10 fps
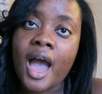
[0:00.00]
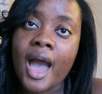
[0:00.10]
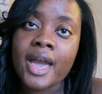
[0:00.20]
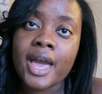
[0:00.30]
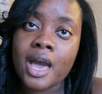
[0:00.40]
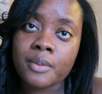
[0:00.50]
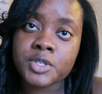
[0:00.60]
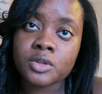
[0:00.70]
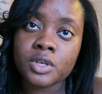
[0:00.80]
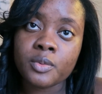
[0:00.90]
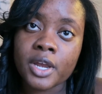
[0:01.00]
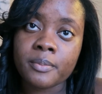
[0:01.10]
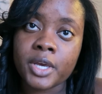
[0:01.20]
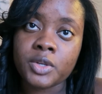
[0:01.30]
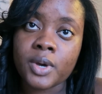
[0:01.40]
I absolutely
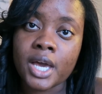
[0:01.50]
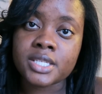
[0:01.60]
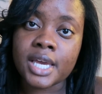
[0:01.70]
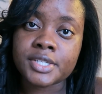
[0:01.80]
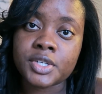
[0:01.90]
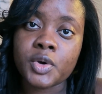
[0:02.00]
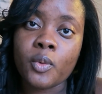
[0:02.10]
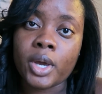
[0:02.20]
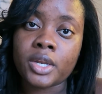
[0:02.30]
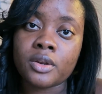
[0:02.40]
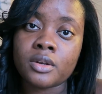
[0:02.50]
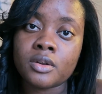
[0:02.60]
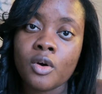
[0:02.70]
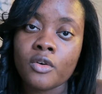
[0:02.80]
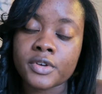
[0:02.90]
recommend you guys actually going
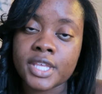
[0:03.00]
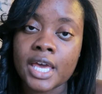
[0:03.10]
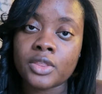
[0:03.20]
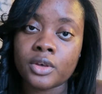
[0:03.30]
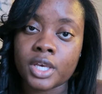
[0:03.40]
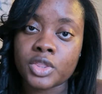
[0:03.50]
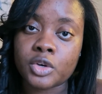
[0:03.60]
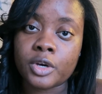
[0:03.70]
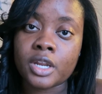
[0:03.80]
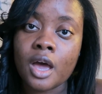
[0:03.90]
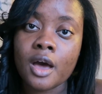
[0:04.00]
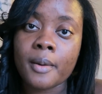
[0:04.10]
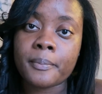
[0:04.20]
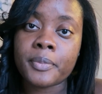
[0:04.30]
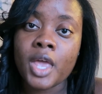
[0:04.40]
over that and looking through it.
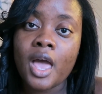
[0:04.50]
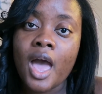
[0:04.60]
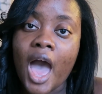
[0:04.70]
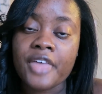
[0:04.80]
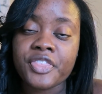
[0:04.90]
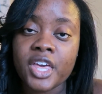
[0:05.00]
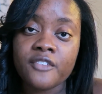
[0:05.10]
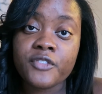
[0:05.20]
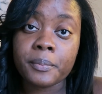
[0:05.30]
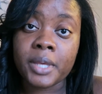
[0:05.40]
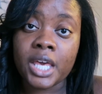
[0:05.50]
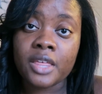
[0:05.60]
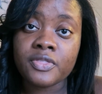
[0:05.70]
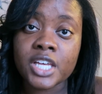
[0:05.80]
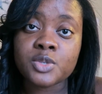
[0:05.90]
Um, I think for
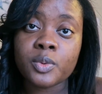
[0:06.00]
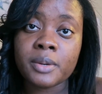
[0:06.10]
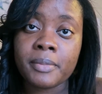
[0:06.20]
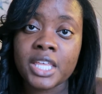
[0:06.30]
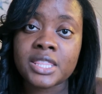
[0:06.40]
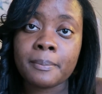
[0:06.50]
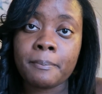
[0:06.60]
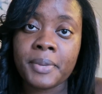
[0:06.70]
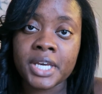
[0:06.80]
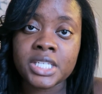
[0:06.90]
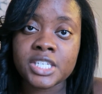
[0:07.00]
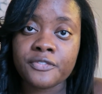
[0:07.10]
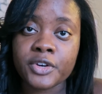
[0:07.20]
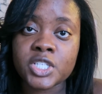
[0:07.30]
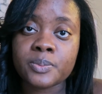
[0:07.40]
me, that's what made the big
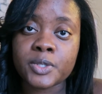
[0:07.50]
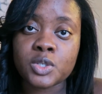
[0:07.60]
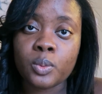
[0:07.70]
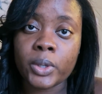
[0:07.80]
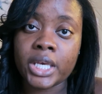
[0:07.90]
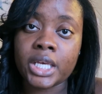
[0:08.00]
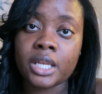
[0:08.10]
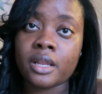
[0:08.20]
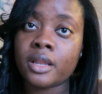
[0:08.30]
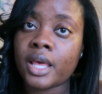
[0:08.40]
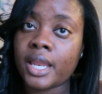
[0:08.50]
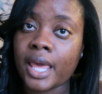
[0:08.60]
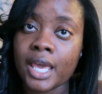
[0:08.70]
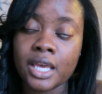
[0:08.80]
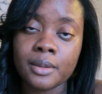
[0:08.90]
difference between
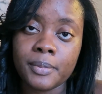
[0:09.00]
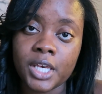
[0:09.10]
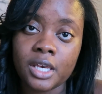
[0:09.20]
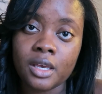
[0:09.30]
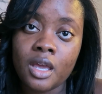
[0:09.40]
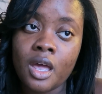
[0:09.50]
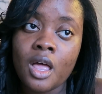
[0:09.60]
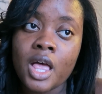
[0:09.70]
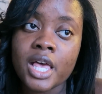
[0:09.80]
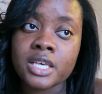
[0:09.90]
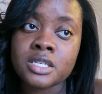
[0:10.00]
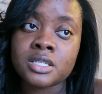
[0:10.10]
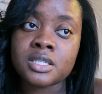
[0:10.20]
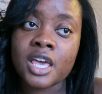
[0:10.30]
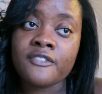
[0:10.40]
an A and a B,
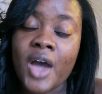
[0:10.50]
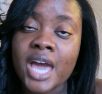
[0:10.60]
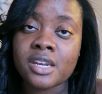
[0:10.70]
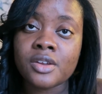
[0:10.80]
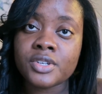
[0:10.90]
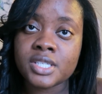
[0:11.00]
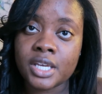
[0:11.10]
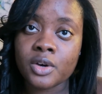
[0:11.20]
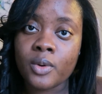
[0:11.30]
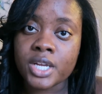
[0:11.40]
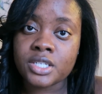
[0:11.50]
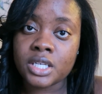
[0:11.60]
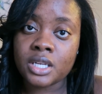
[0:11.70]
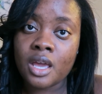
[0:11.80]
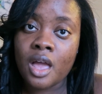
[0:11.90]
is if I didn't understand a
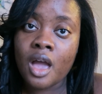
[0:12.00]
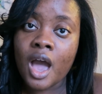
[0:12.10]
question,